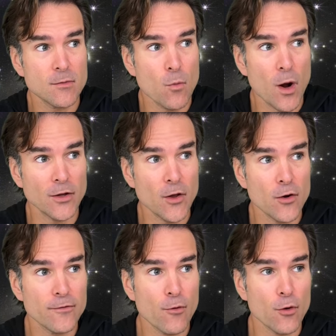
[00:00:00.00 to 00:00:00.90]
well
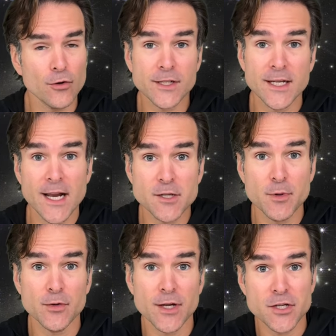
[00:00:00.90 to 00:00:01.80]
known for Teenage
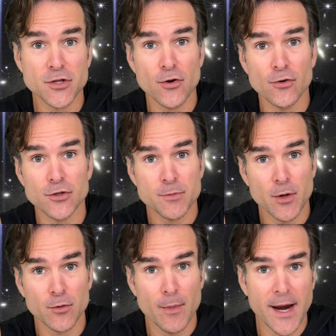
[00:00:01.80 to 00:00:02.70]
Mutant Ninja Turtles,
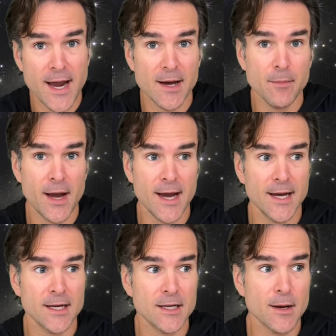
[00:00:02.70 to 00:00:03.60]
Mutant Mayhem,
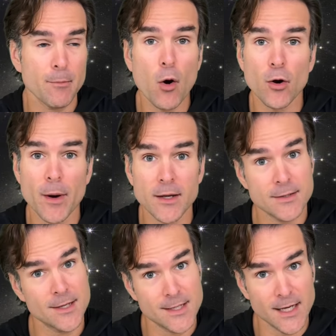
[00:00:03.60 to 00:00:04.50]
and Pokemon
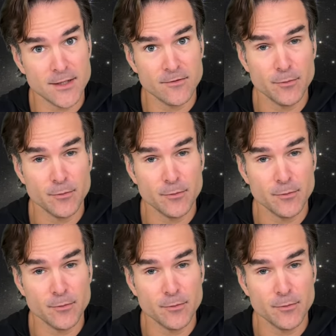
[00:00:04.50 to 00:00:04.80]
Detective